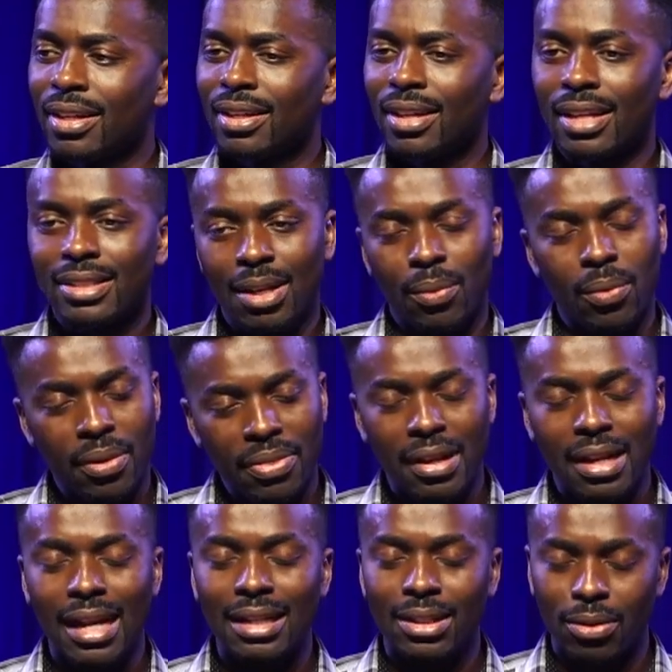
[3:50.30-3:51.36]
I said, one
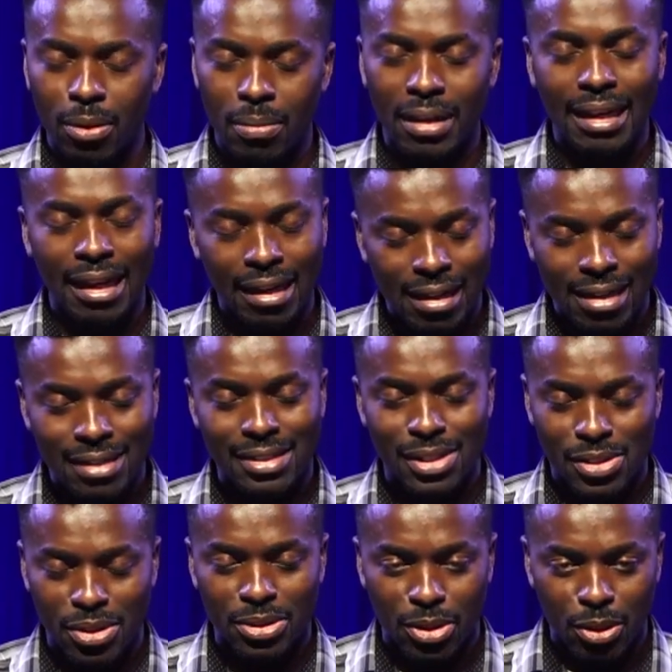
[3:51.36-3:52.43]
thing I know about Ghanaians
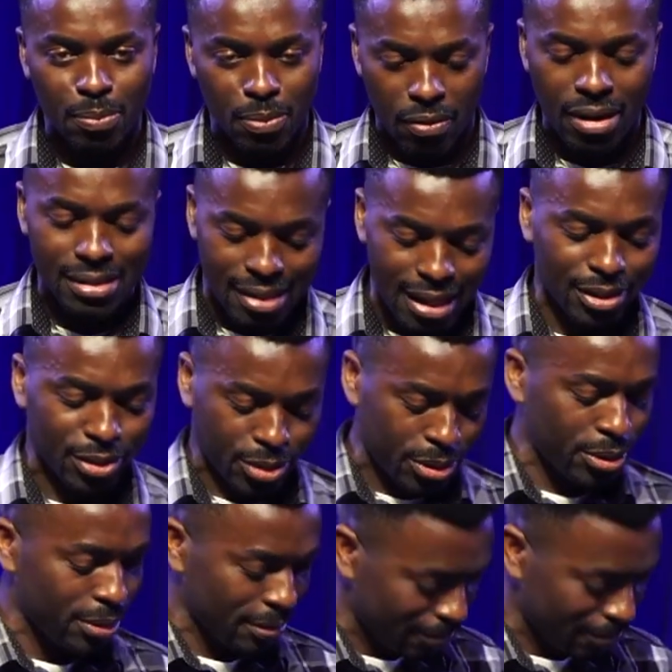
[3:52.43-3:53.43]
is you do pray. Is that true?